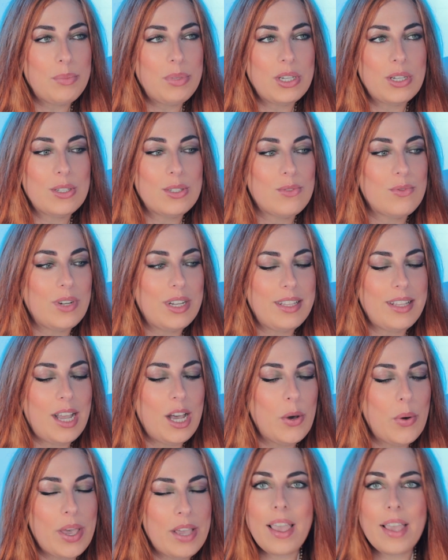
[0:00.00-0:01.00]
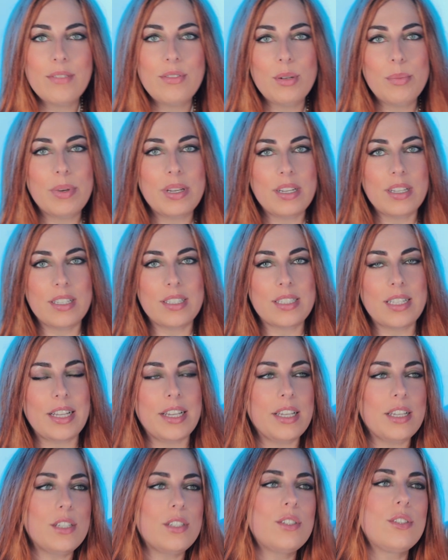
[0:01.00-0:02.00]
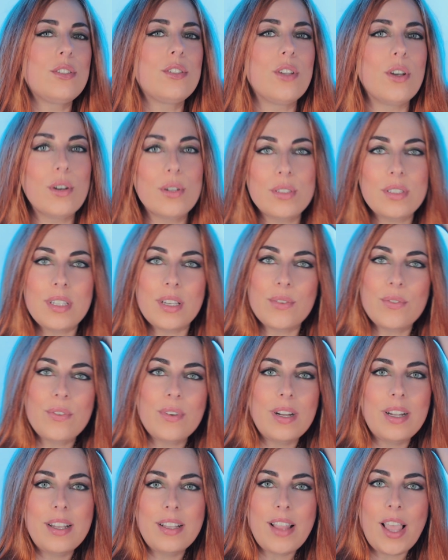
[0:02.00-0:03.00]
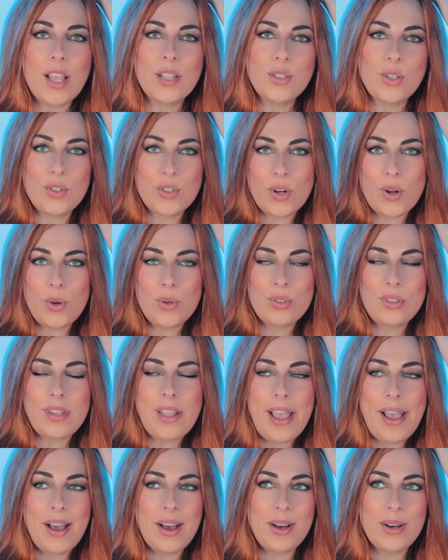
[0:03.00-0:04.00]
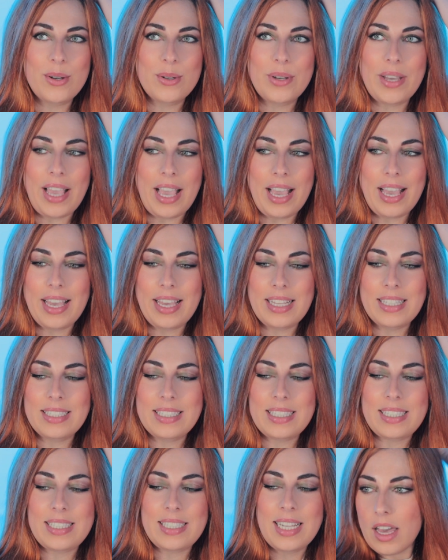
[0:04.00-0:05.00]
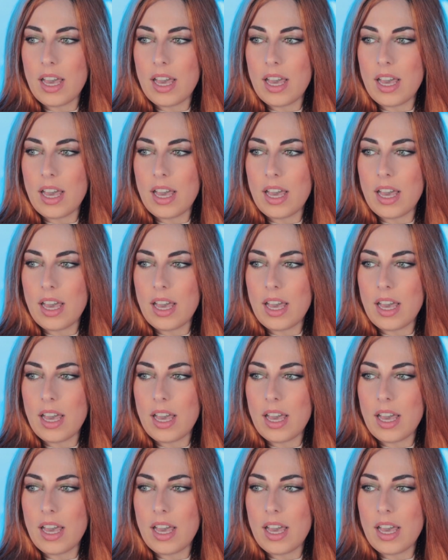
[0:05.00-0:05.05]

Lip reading: because right now everybody's like so different and grown now and